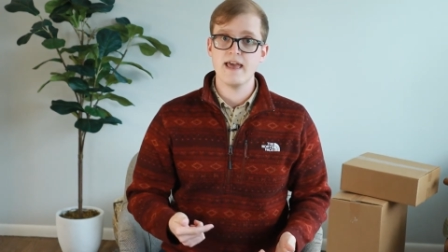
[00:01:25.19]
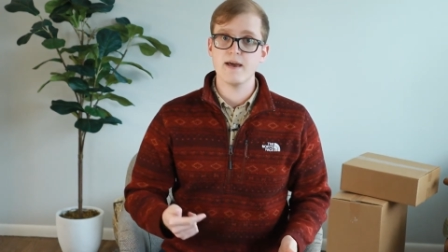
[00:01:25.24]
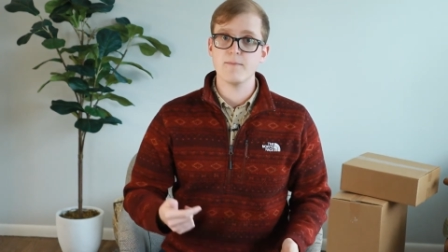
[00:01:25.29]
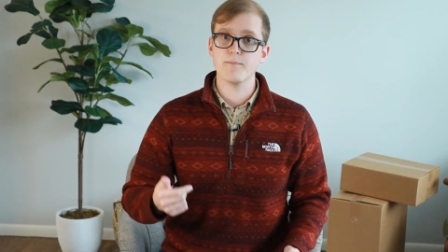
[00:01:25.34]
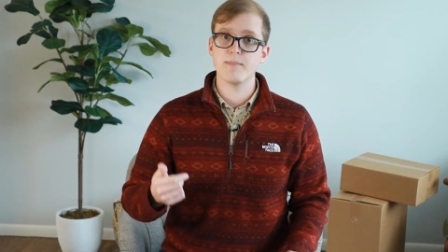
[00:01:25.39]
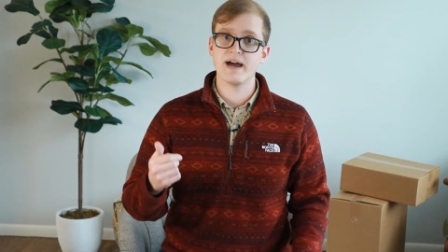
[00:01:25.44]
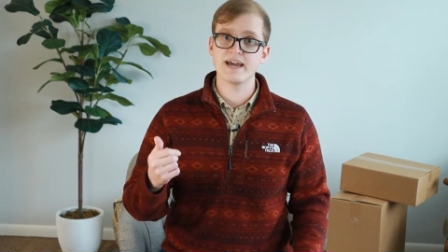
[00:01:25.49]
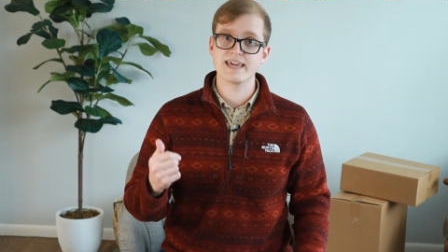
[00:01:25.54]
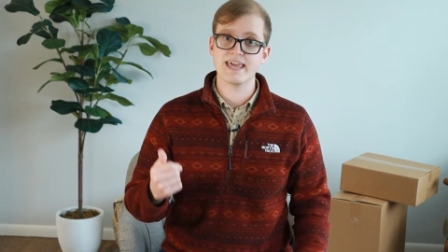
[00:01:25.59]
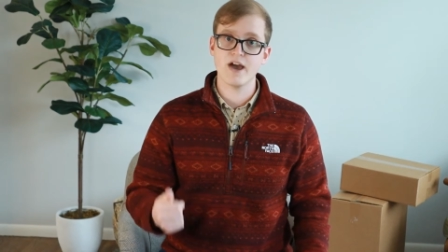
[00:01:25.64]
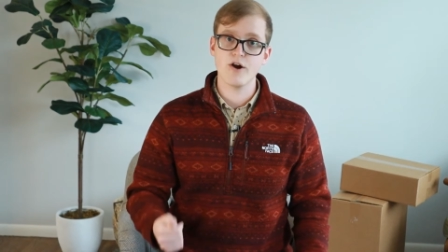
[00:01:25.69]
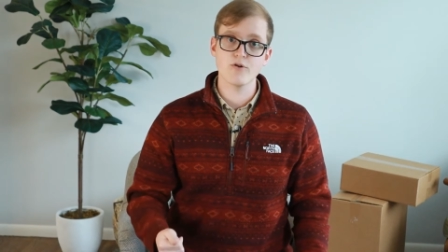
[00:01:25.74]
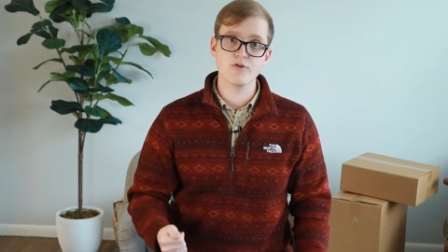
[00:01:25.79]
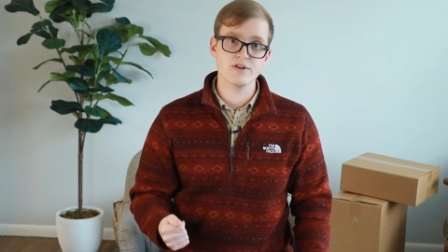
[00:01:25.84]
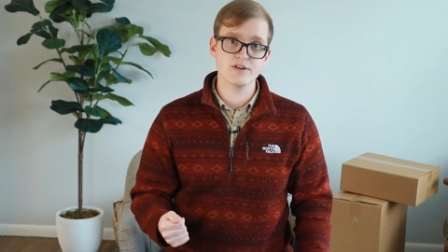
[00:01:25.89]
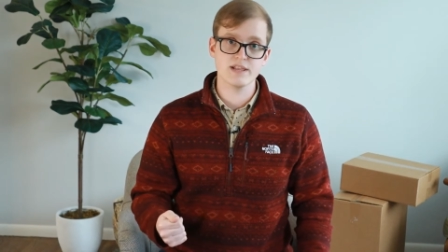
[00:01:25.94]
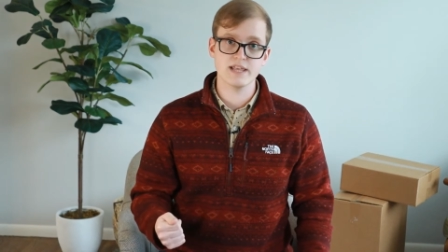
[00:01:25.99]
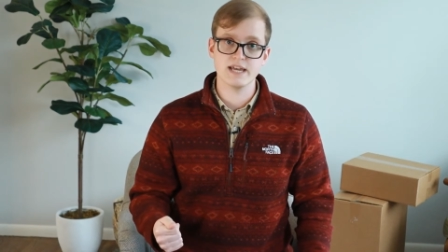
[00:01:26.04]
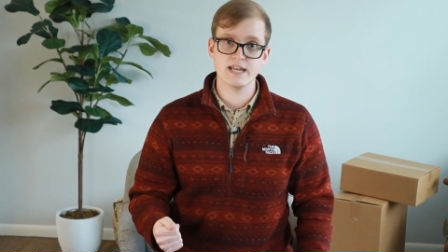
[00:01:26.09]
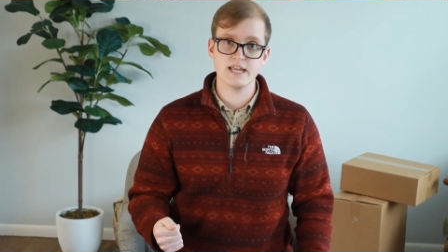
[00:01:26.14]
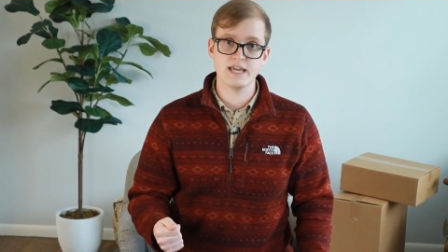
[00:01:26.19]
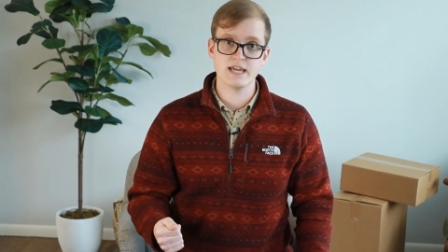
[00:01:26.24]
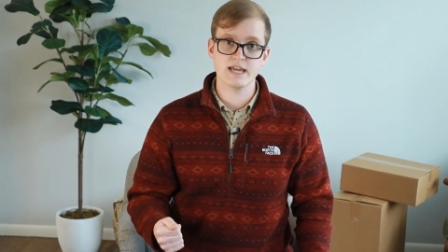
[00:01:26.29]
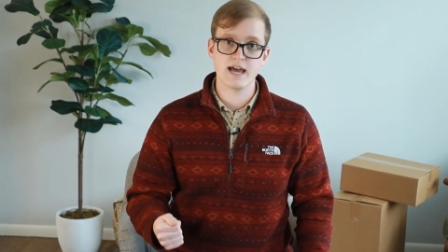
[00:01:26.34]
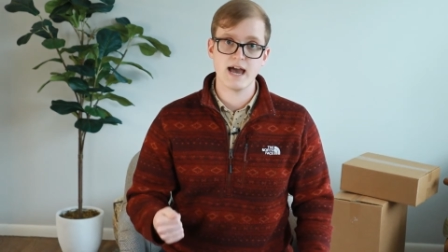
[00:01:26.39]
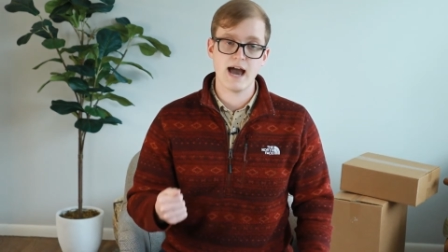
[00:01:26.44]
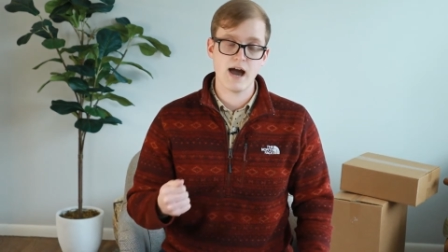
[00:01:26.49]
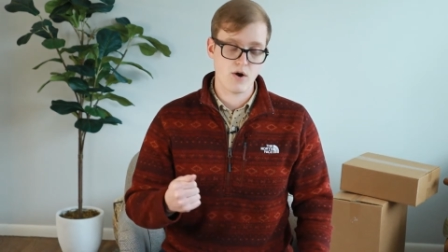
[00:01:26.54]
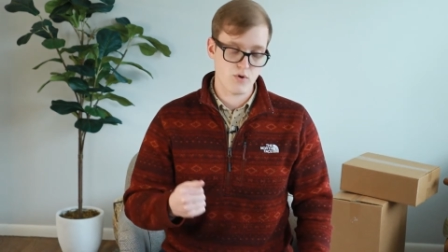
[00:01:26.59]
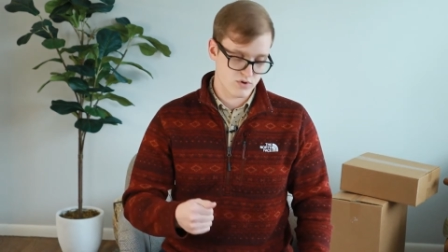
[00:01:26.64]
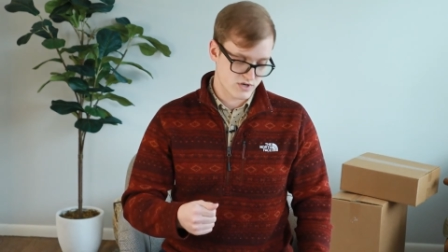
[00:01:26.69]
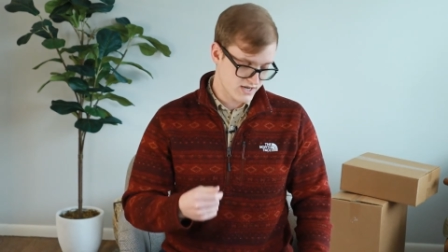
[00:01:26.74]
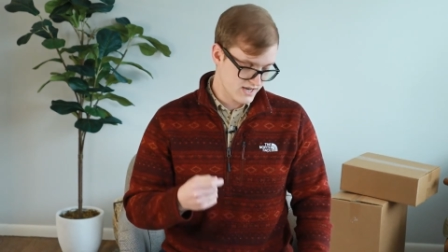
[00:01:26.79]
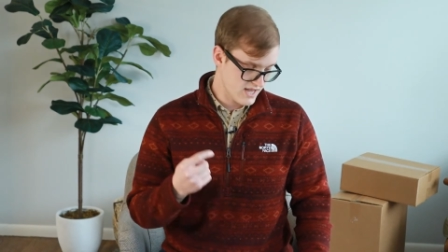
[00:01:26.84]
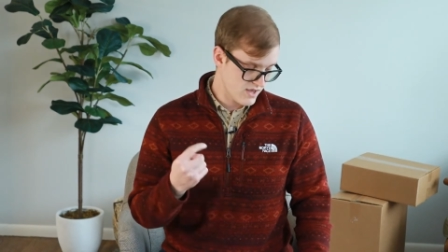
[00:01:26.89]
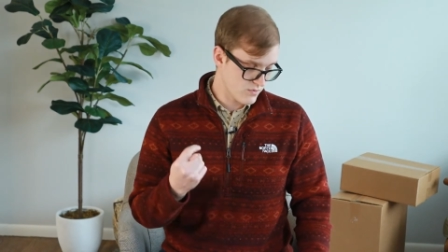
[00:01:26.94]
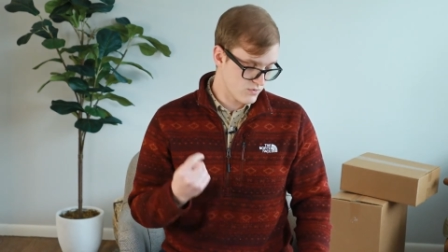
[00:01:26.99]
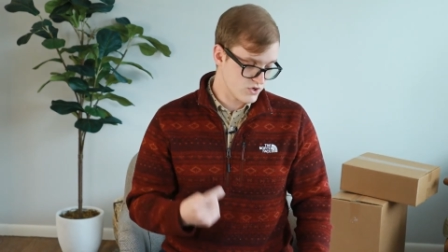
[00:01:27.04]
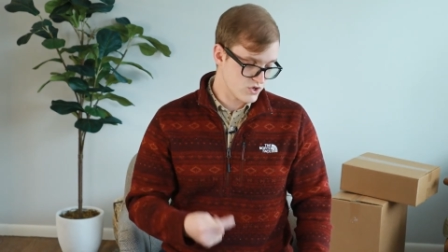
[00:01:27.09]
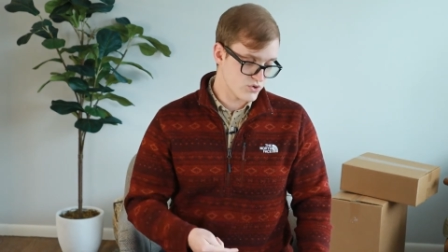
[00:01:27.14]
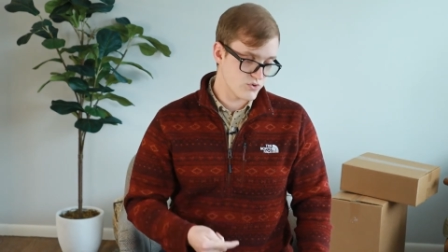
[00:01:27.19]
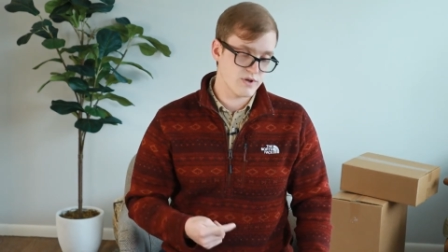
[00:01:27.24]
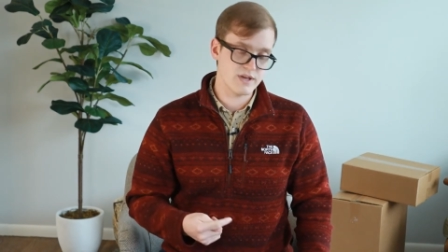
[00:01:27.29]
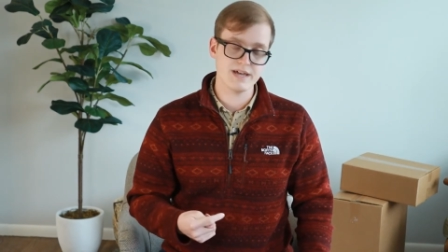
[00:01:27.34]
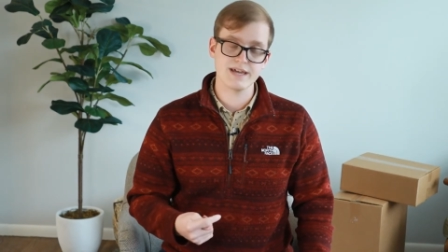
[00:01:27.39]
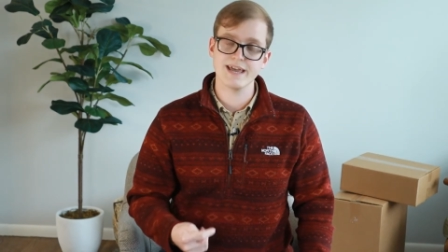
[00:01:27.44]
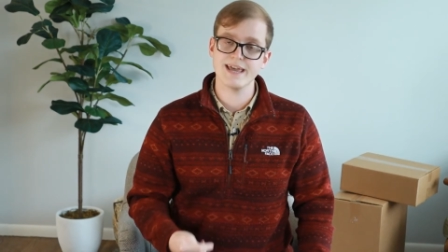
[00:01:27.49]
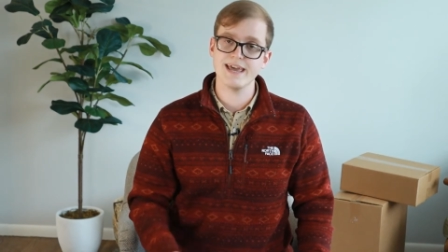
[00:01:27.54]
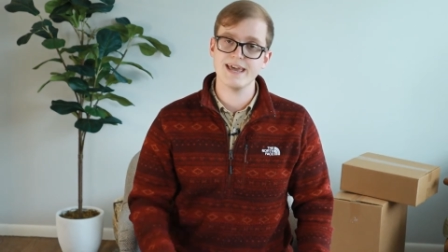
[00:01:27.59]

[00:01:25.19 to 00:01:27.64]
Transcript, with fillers: by calculating out and doing